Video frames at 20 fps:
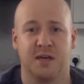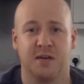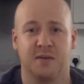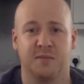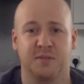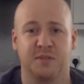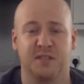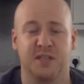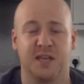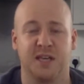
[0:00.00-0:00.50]

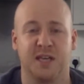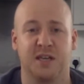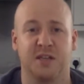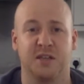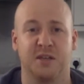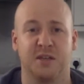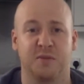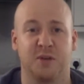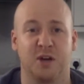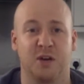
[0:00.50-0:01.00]
Second,
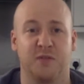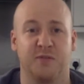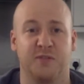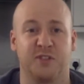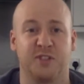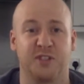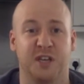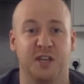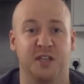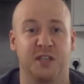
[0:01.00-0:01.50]
I'm going for
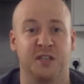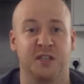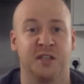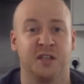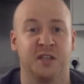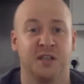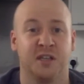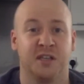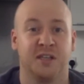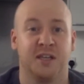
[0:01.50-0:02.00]
Son.
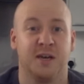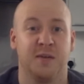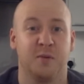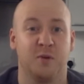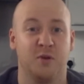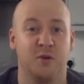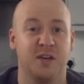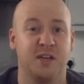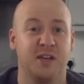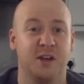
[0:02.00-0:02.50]
Now,
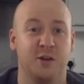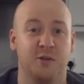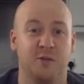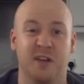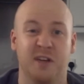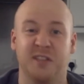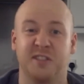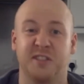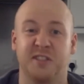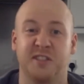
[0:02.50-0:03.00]
Mourinho
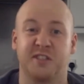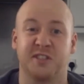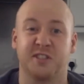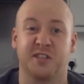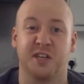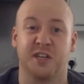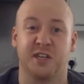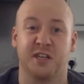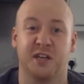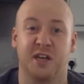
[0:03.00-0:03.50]
rested
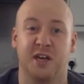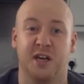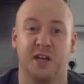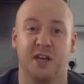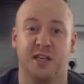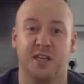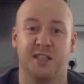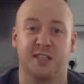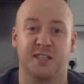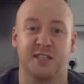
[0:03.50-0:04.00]
Son
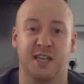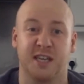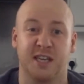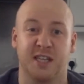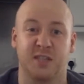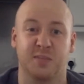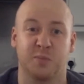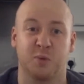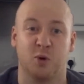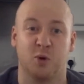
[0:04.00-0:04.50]
yesterday
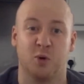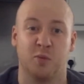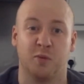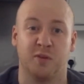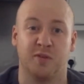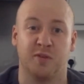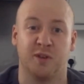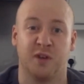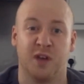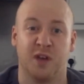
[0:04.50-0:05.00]
against
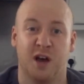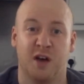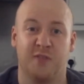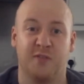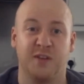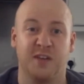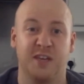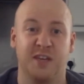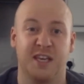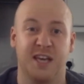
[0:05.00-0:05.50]
Bournemouth. I
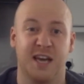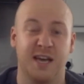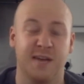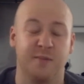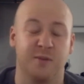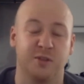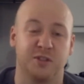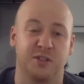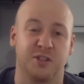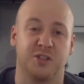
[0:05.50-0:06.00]
think he came
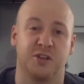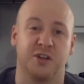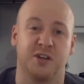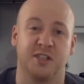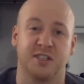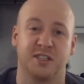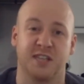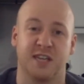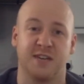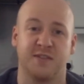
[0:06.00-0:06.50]
on to try and
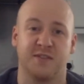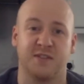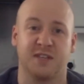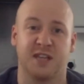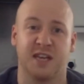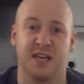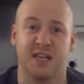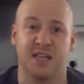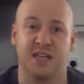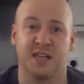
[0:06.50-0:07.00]
save the
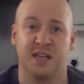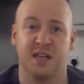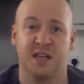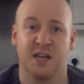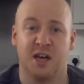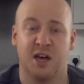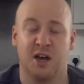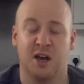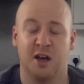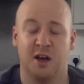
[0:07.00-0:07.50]
day.
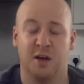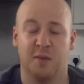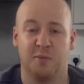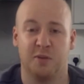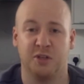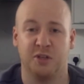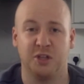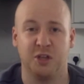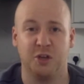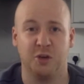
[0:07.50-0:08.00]

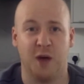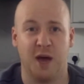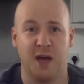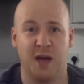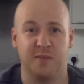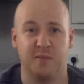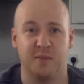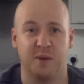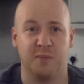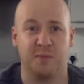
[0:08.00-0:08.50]
But you had
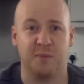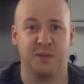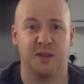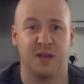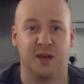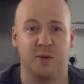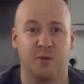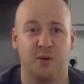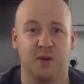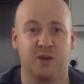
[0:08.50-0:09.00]
him up in
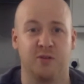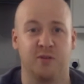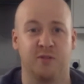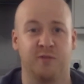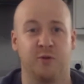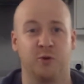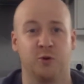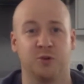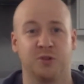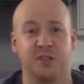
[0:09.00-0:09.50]
that winner of
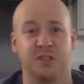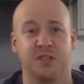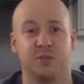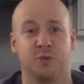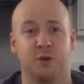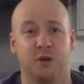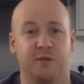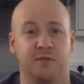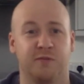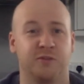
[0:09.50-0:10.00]

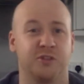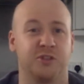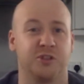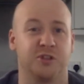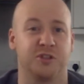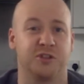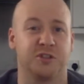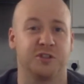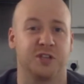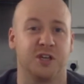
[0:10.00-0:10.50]
40-1 for a
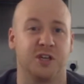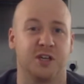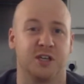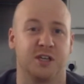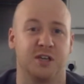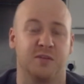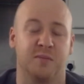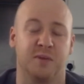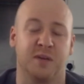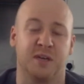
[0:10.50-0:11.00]
shot on target
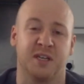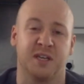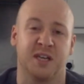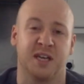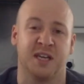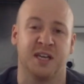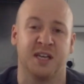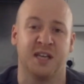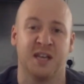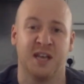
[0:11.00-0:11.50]
on Monday.
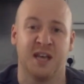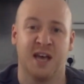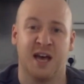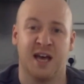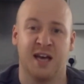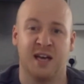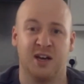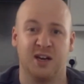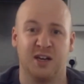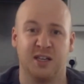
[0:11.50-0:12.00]

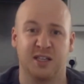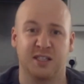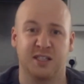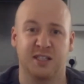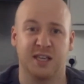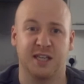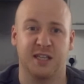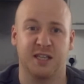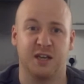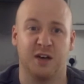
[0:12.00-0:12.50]
And like I
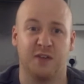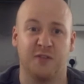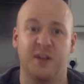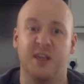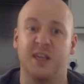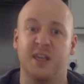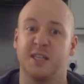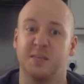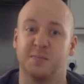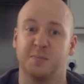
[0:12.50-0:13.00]
said, I
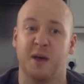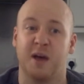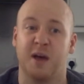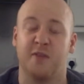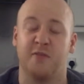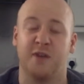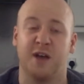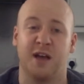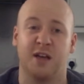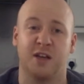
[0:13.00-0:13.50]
think he's better
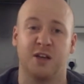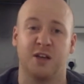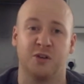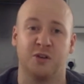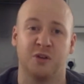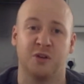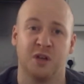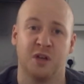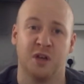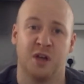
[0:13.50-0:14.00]
value.
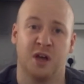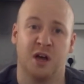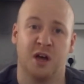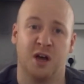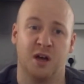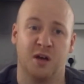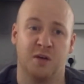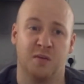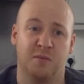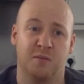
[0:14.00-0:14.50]

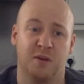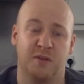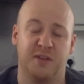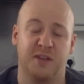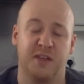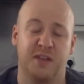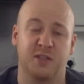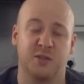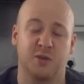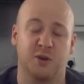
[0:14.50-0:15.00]
I
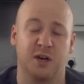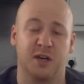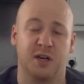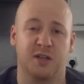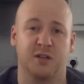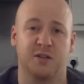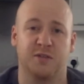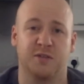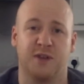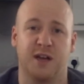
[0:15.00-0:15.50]
think he's quite a
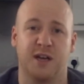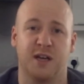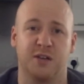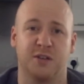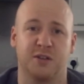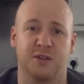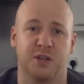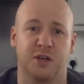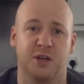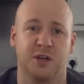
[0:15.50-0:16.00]
good value.
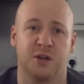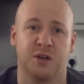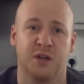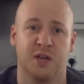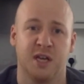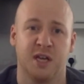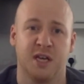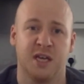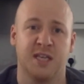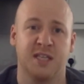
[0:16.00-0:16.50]
So
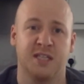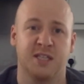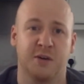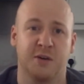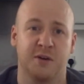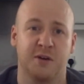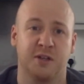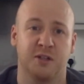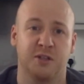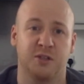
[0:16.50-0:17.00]
he's
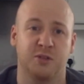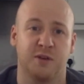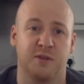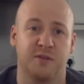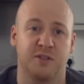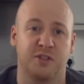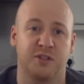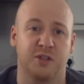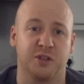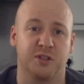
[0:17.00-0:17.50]
going on to have a
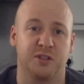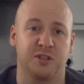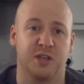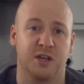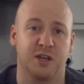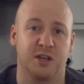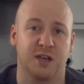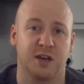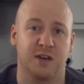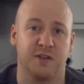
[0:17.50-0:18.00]
shot on
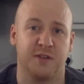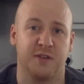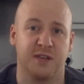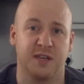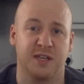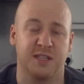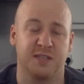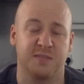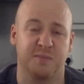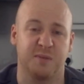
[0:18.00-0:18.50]
target. I think
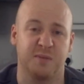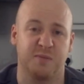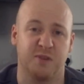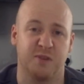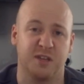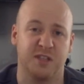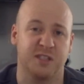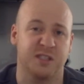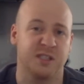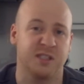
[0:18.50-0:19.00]
he's been
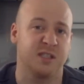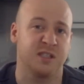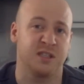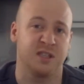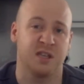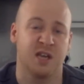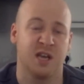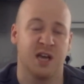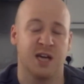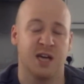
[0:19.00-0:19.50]
rested
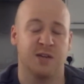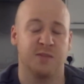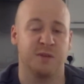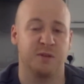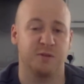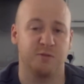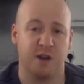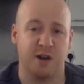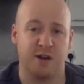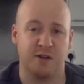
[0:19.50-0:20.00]
and will be
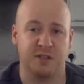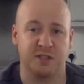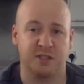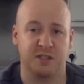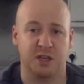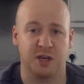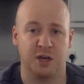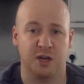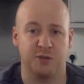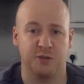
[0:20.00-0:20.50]
raring to
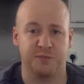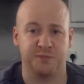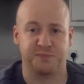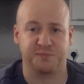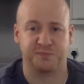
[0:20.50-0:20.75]
go.